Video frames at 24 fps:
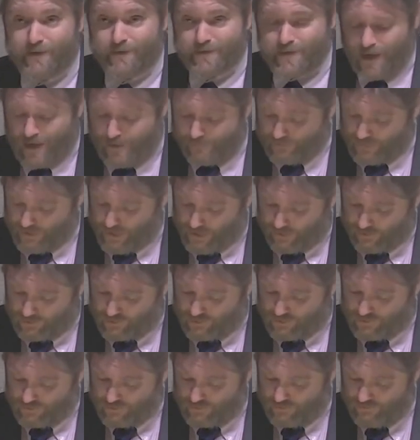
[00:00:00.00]
and
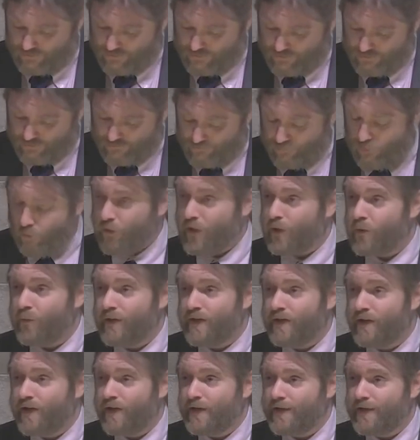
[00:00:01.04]
top-notch. Boy, are
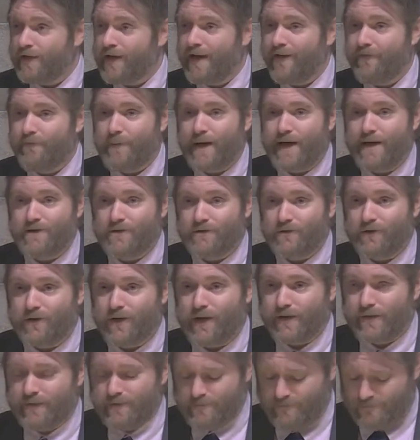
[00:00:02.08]
we lucky to have Pastor
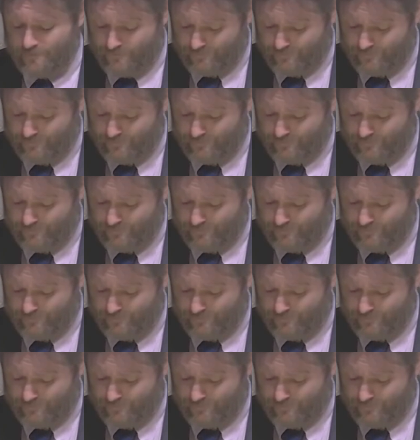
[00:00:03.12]
Greg.